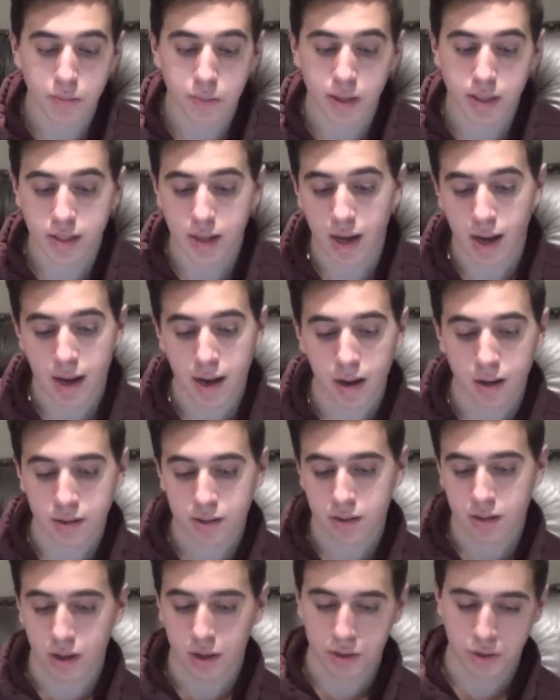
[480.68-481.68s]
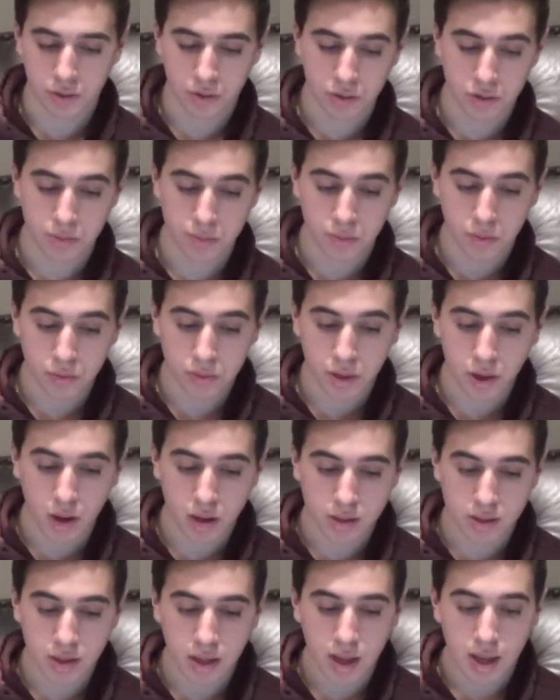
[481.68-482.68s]
plus ions, also known as
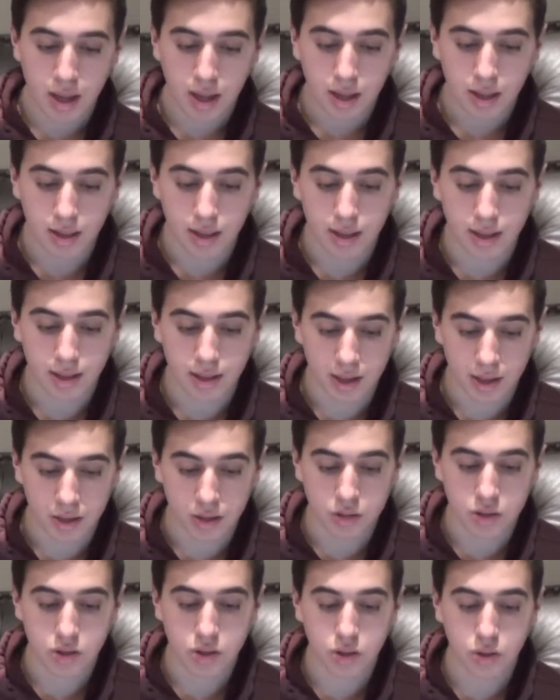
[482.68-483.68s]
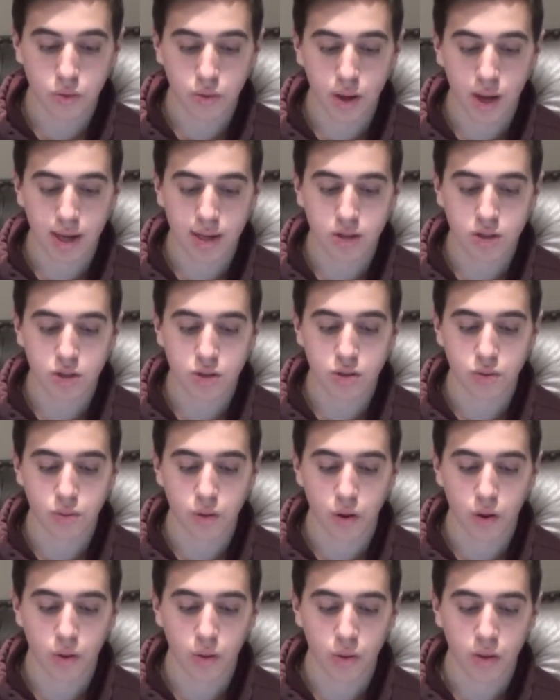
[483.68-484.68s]
protons, yields 2
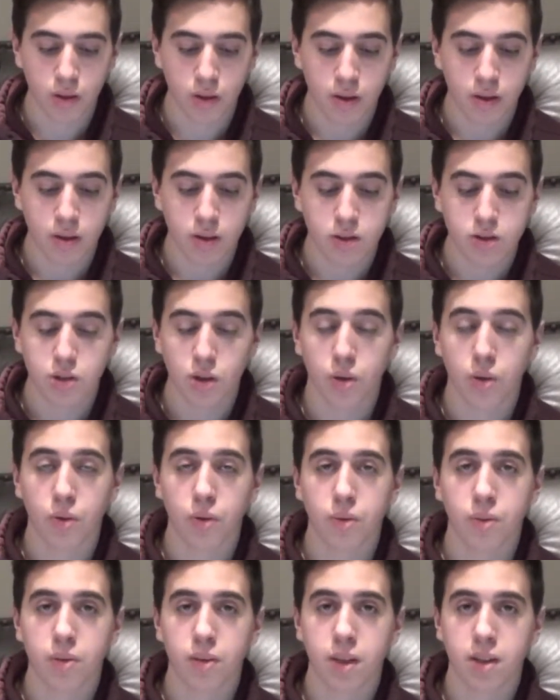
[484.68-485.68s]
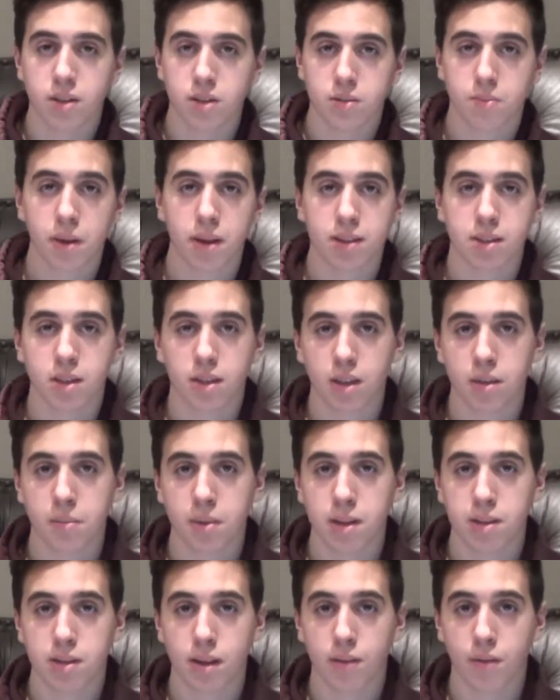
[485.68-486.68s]
H2O. So this basically
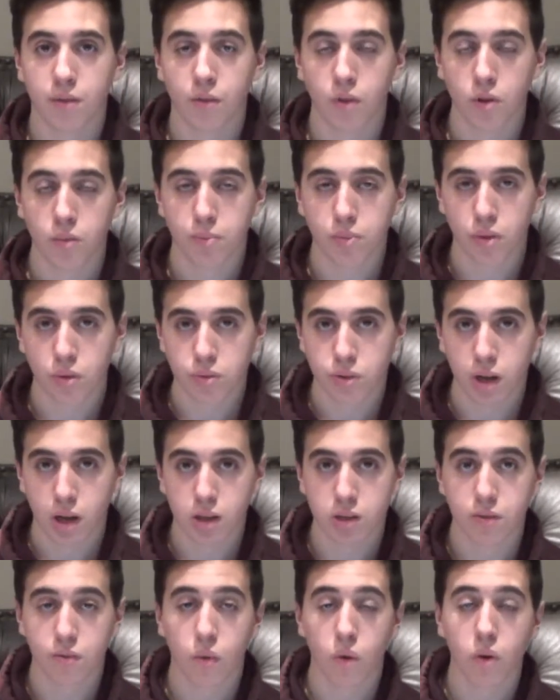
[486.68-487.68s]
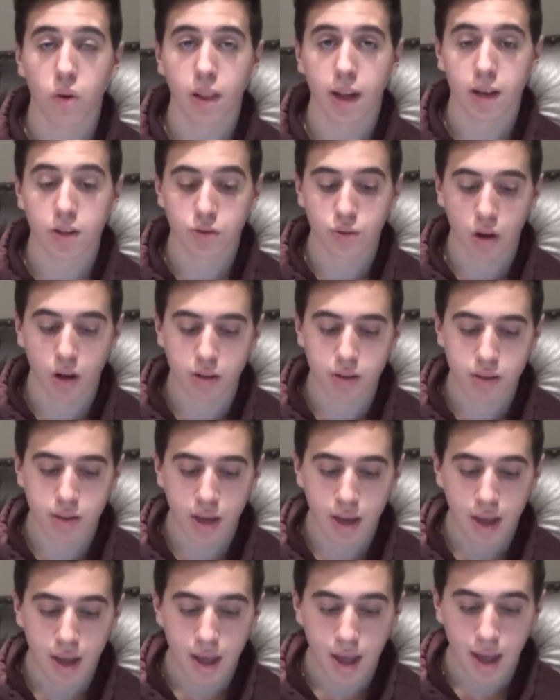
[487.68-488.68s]
means that 4 protons, 4 electrons,
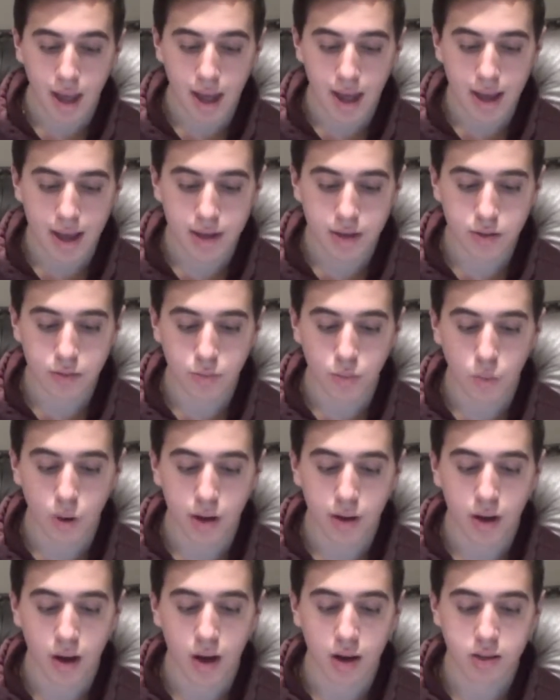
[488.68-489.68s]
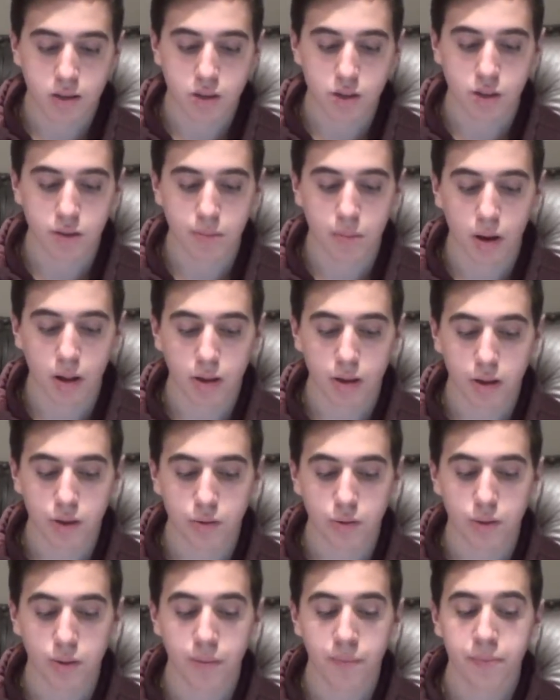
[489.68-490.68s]
and 1 oxygen
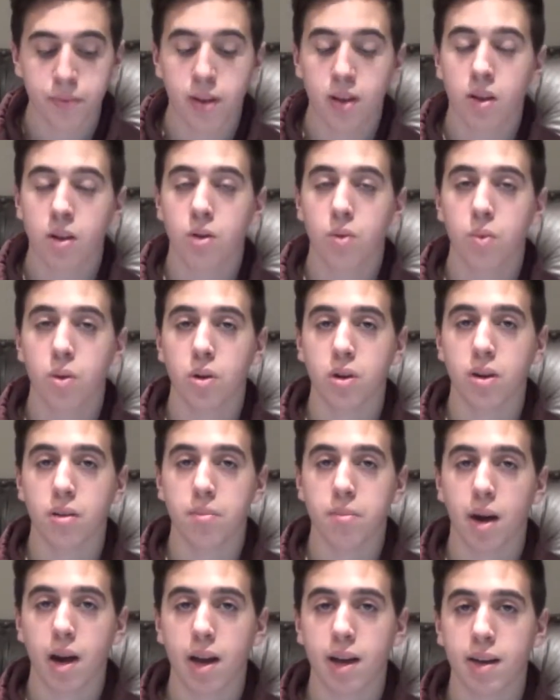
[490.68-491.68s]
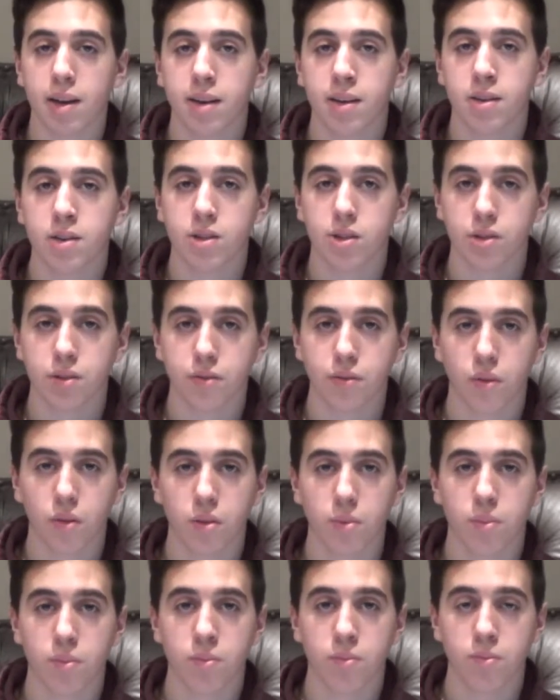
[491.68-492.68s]
molecule will combine to
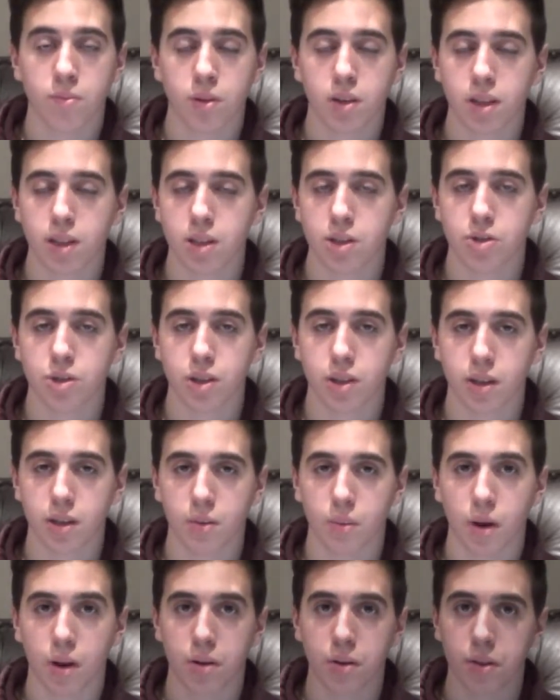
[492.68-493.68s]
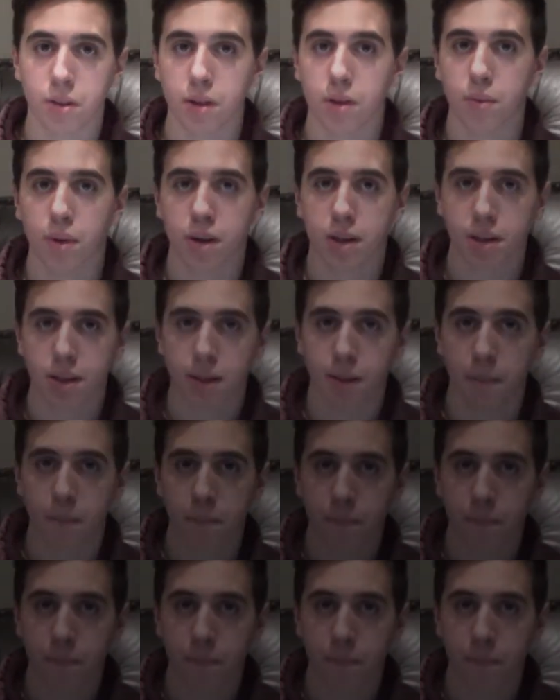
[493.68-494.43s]
form clean drinking water theoretically.